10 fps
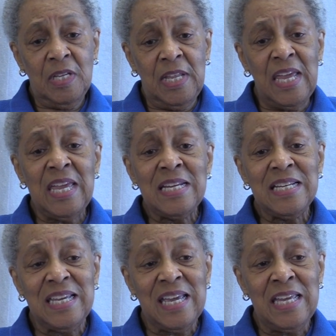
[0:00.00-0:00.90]
they
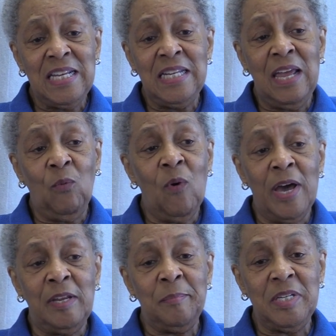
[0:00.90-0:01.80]
indicated they
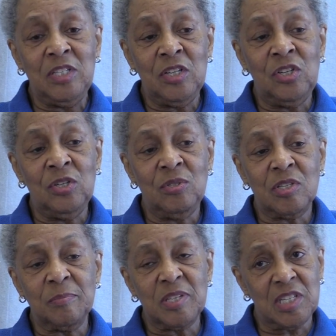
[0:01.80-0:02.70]
wanted me to do
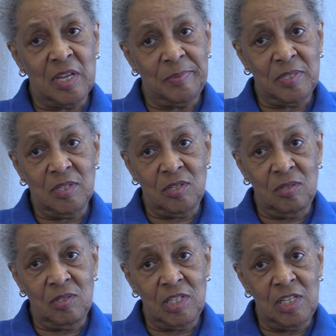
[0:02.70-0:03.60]
some
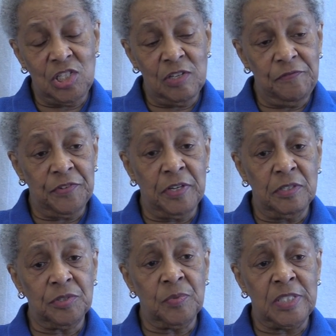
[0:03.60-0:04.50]
substitute teaching
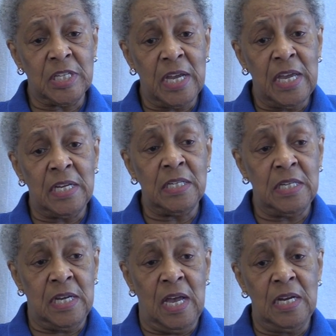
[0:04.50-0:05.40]
first, which I
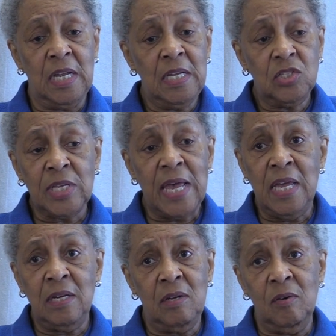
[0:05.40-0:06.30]
hadn't done, so I
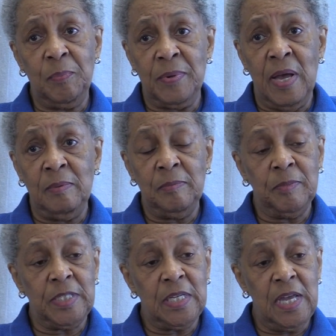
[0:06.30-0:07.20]
had no problem
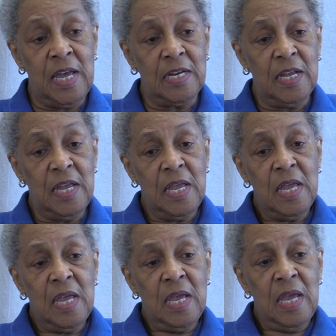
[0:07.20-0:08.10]
with that.
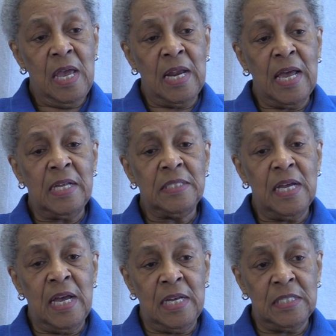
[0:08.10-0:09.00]
And I
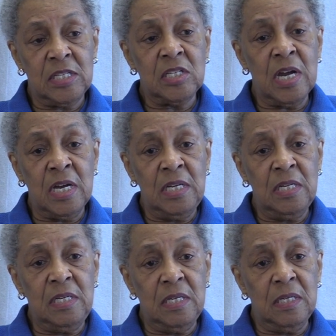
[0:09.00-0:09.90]

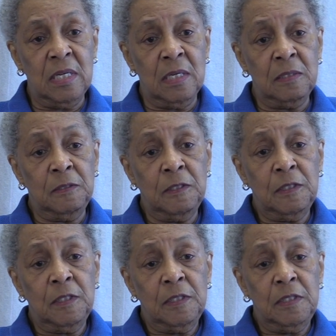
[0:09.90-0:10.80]
started
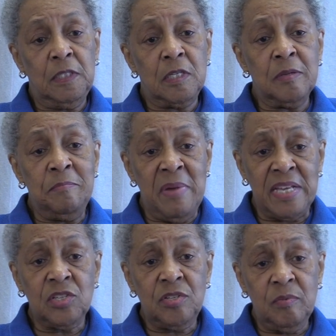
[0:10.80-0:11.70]
the
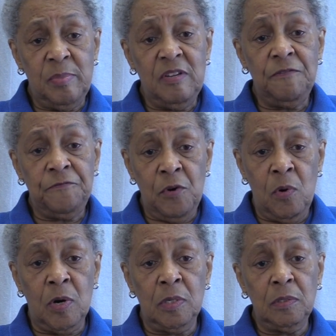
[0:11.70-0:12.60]
semester
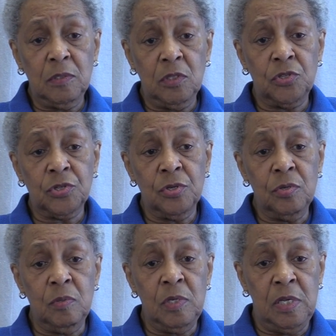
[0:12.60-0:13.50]
before the
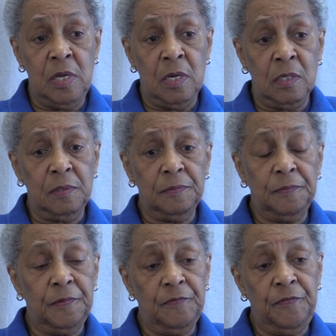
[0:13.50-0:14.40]
school year,
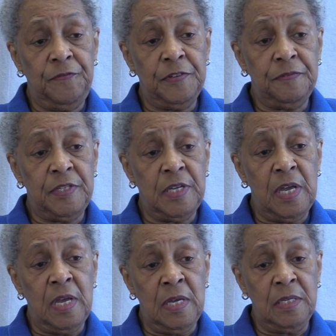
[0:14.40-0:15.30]

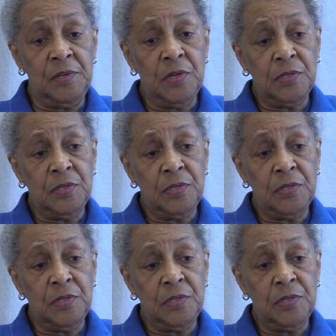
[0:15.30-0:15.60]
58,